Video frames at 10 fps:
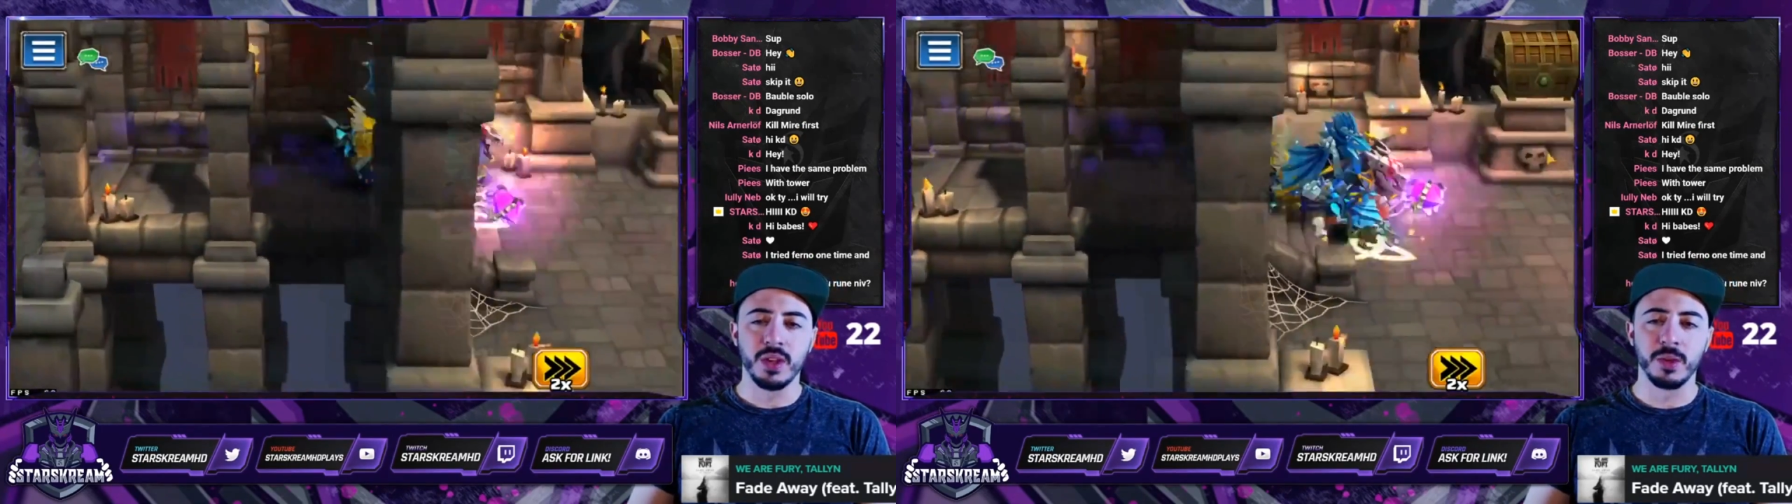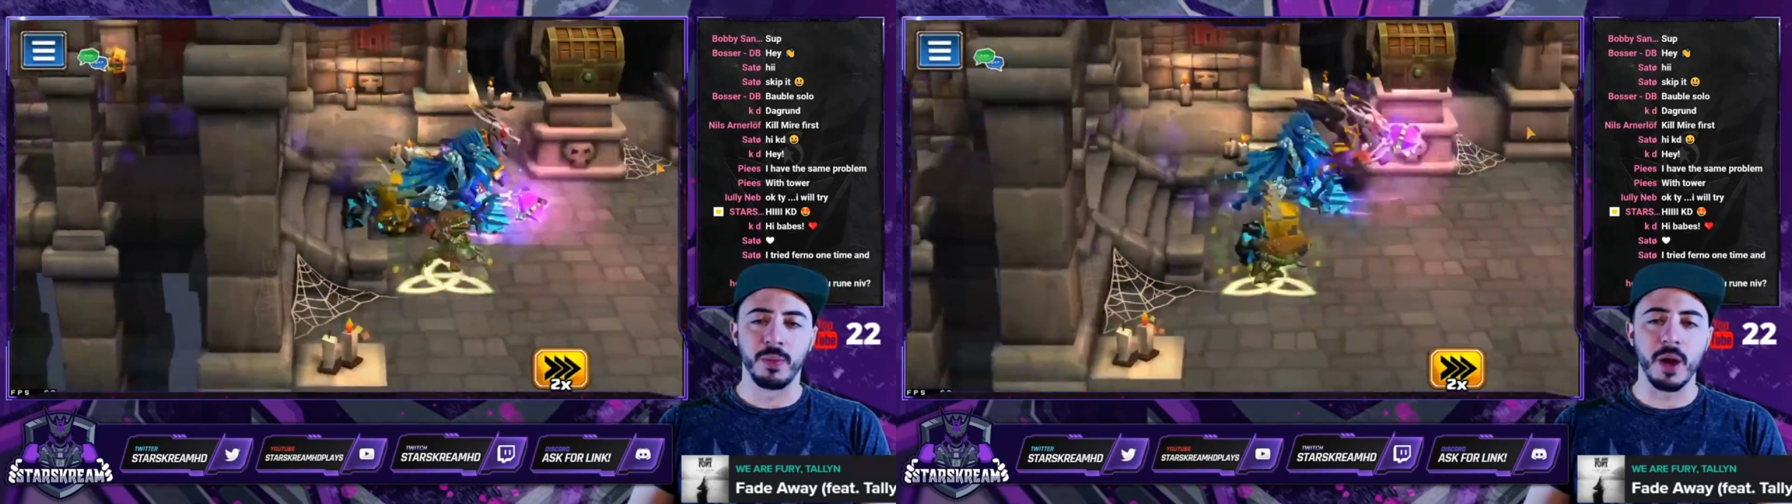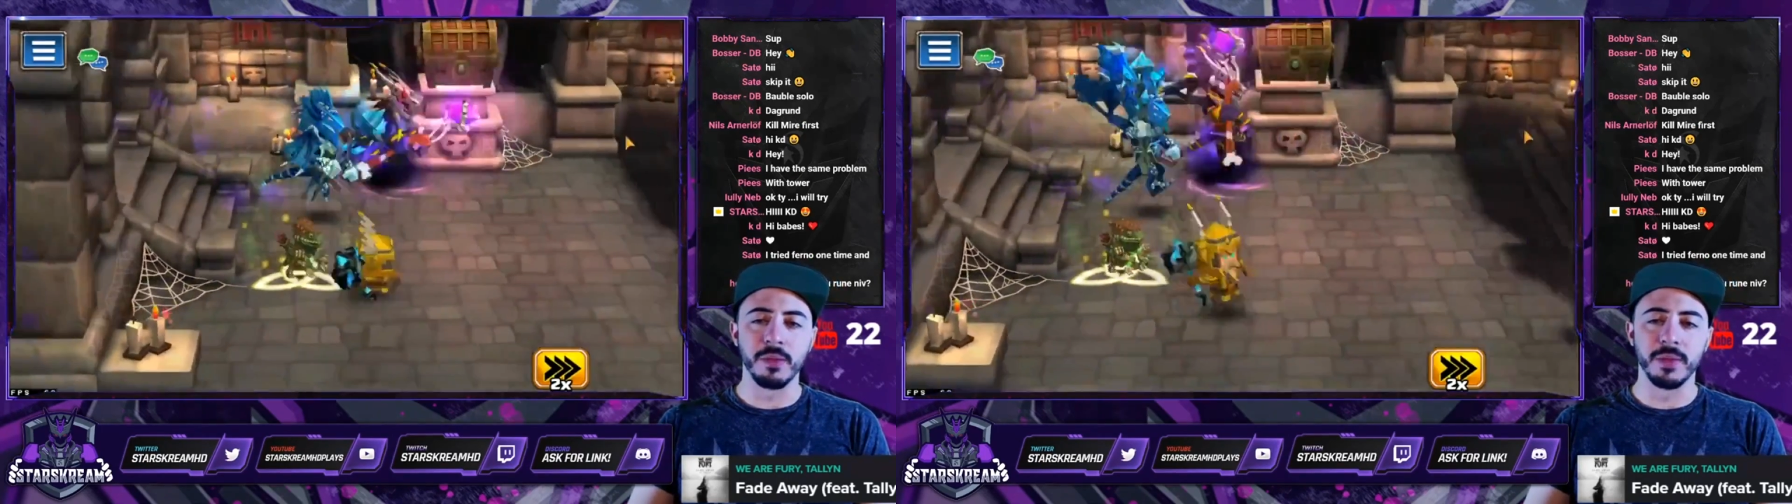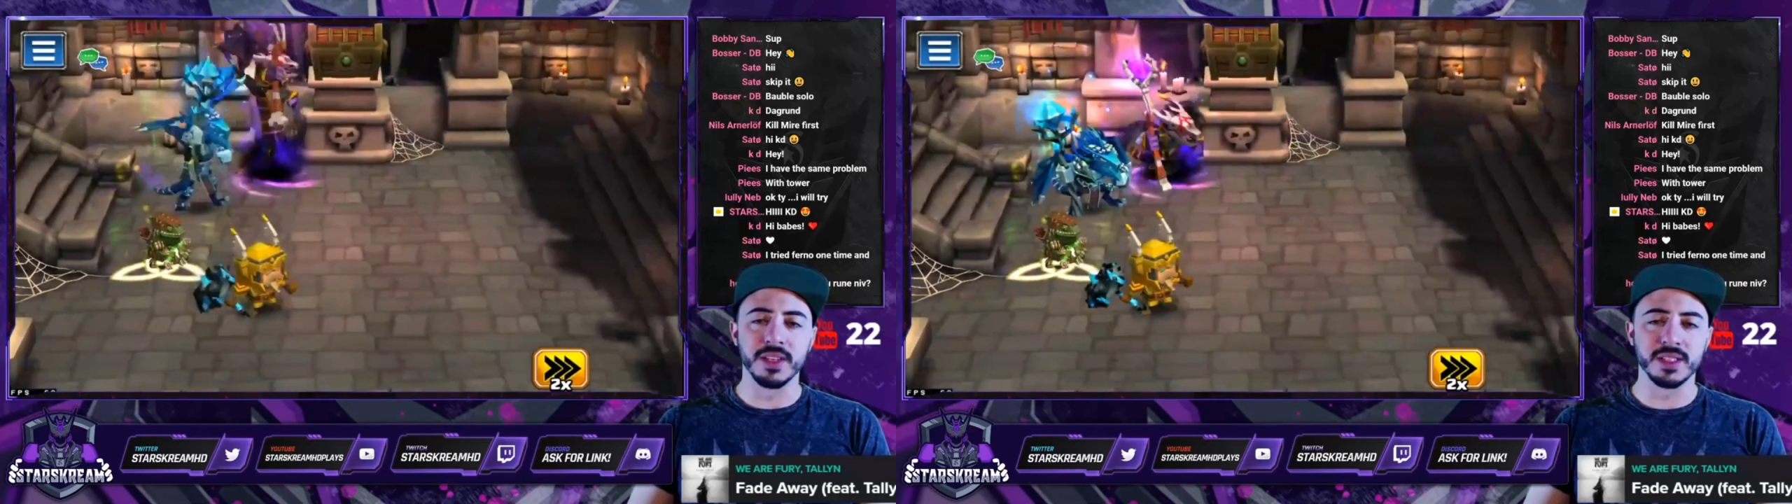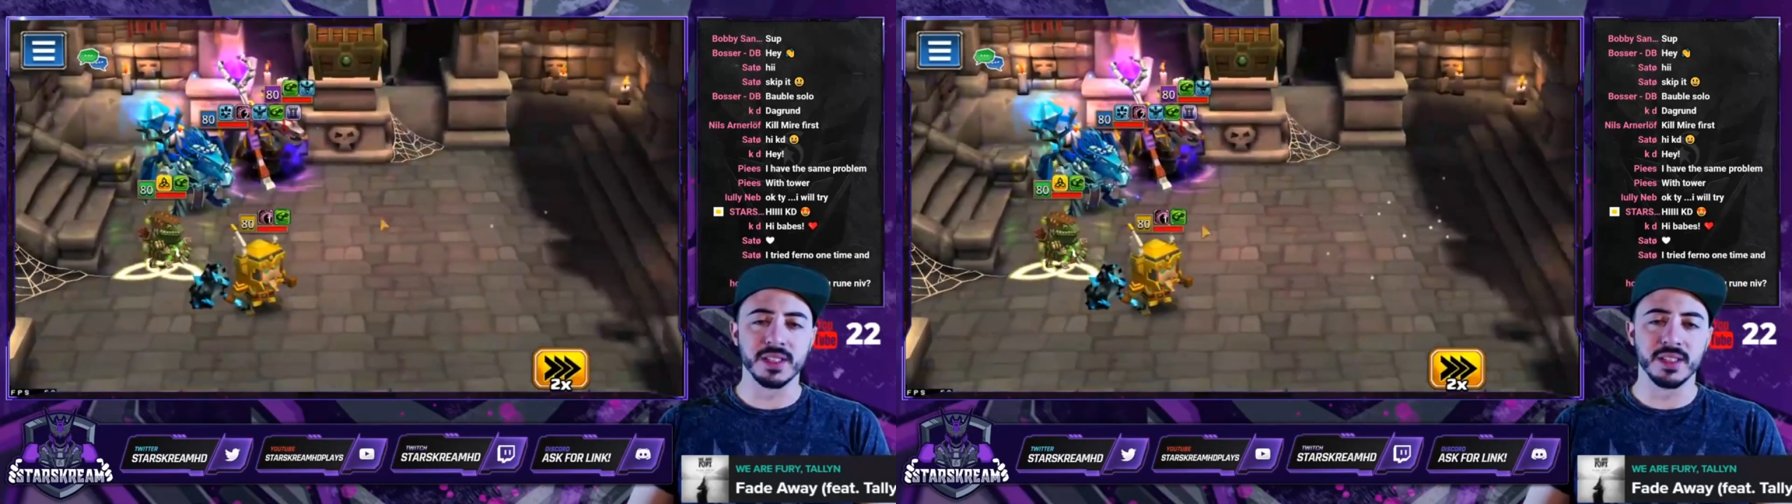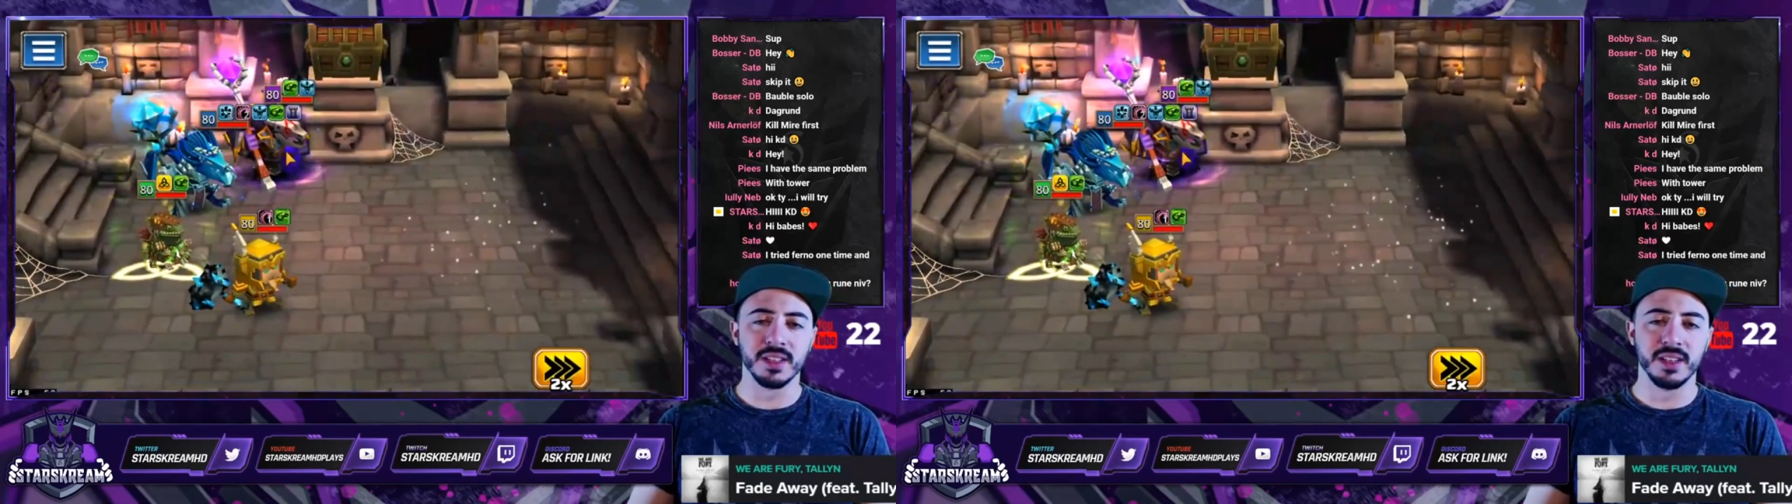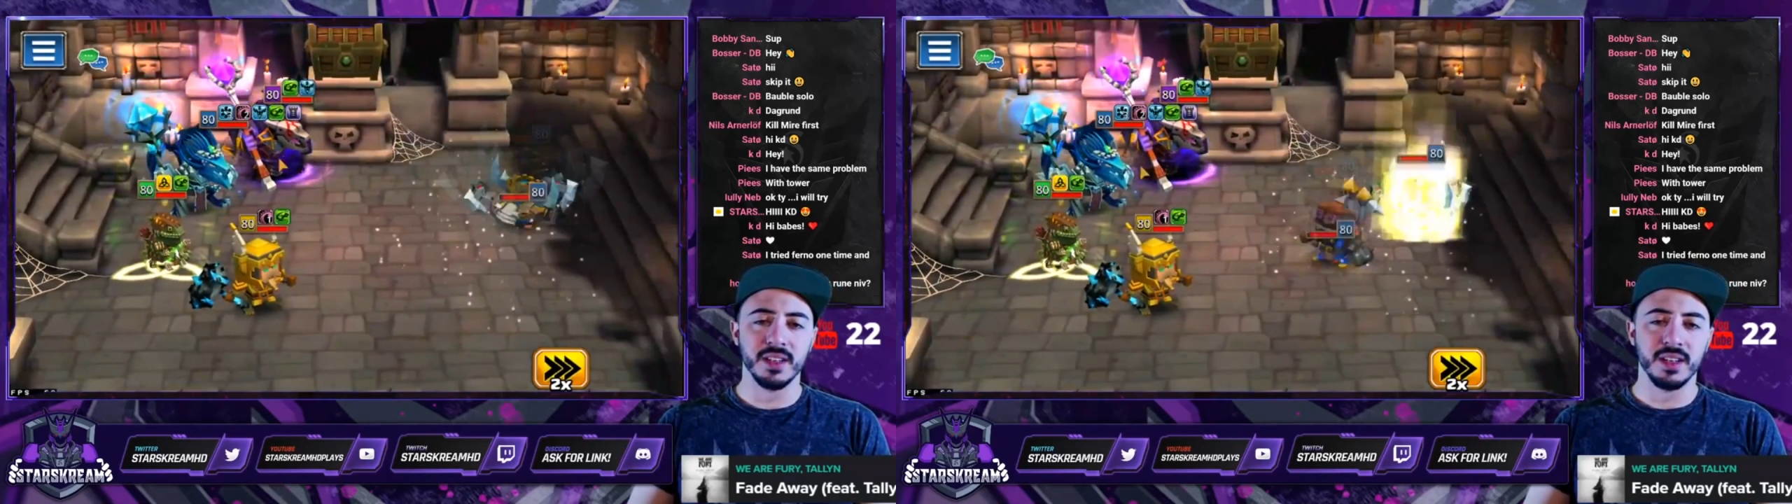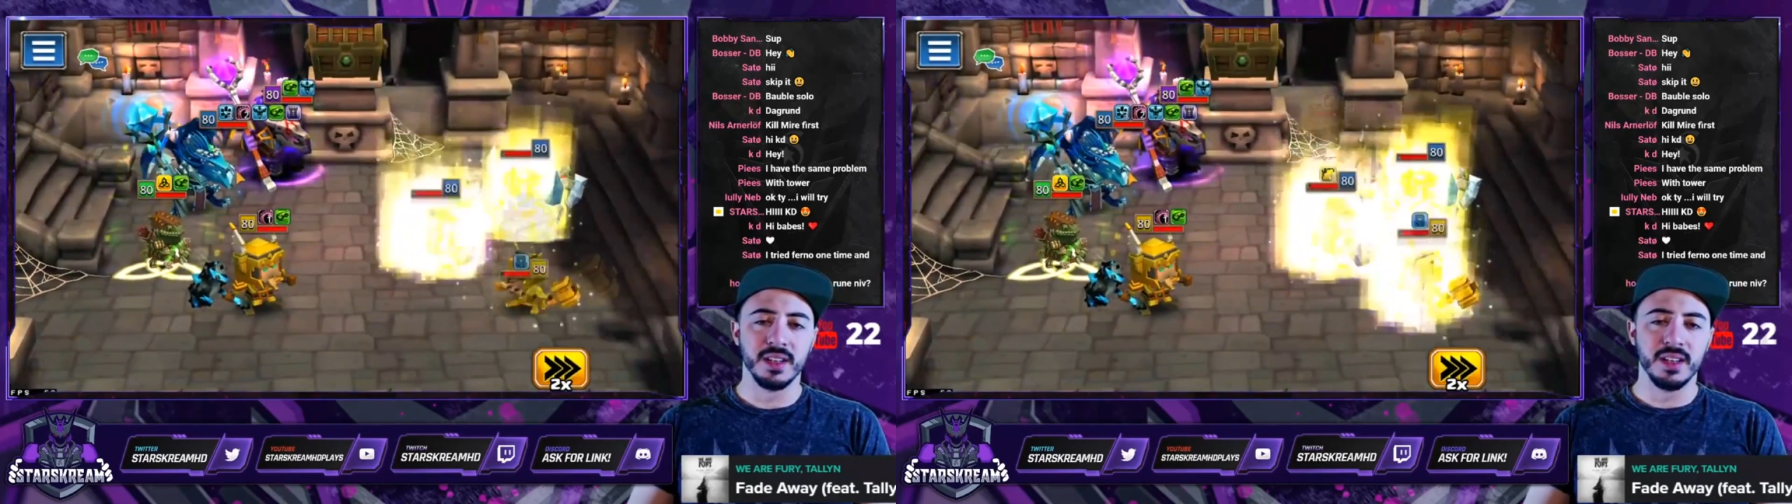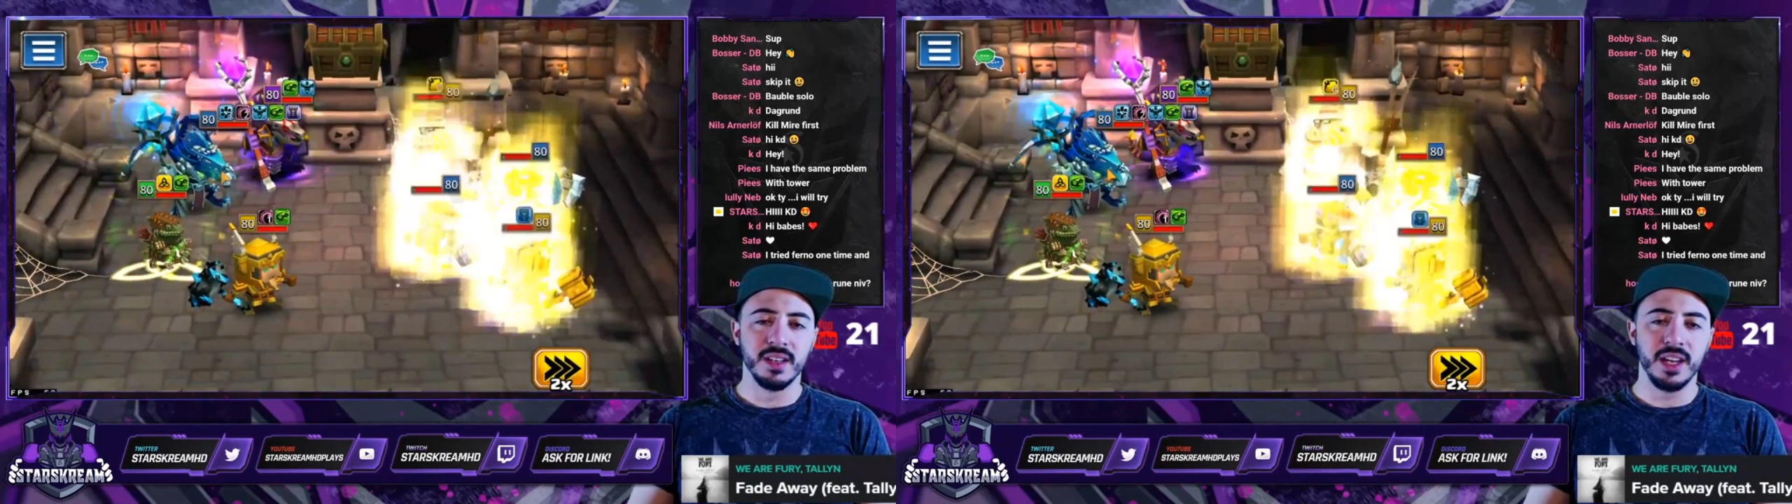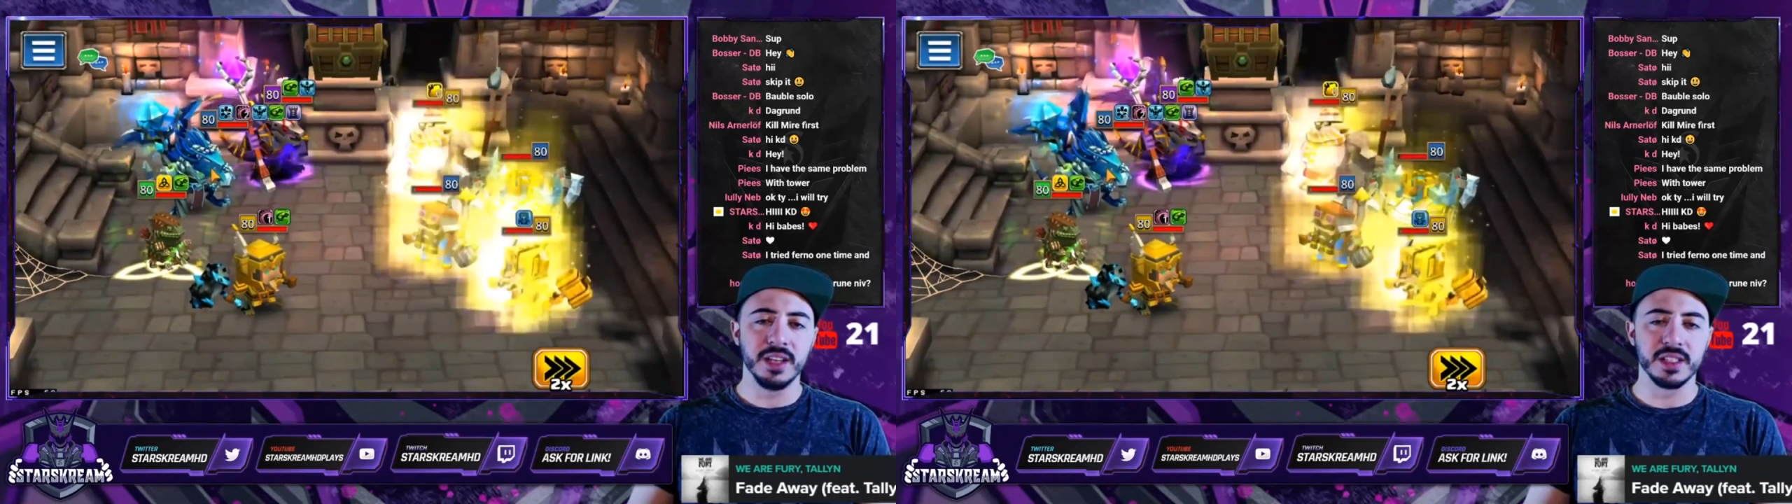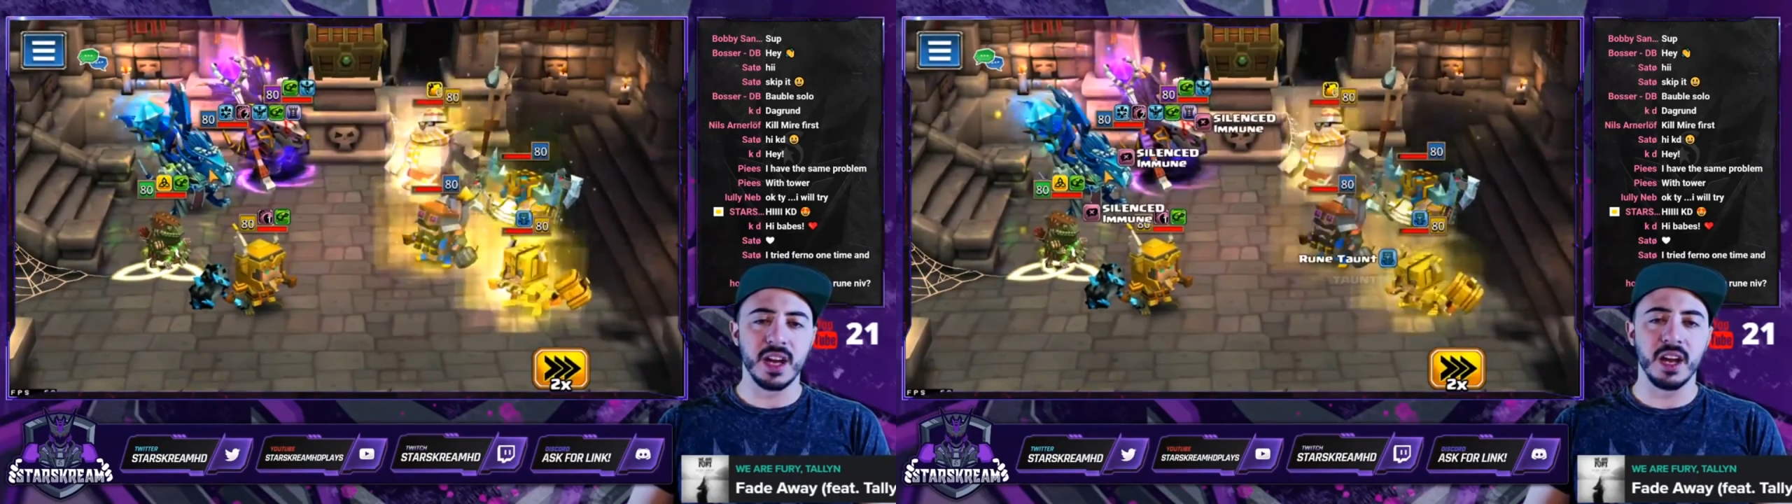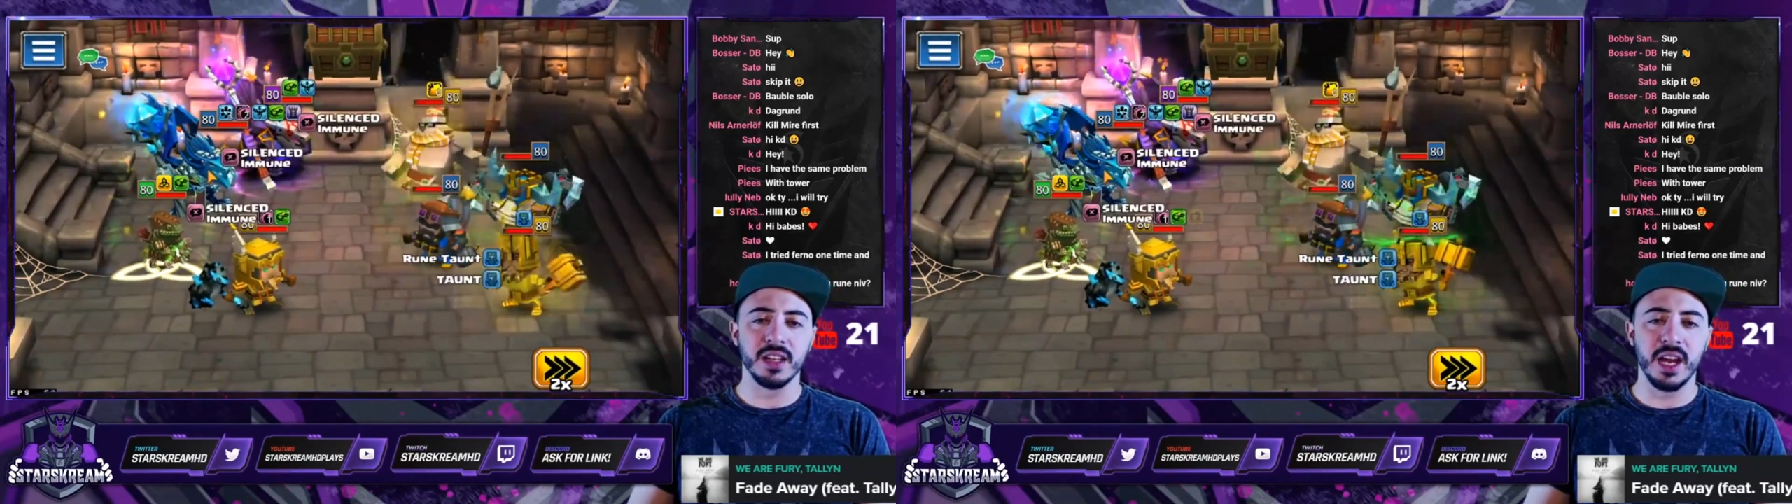the problem is he's not,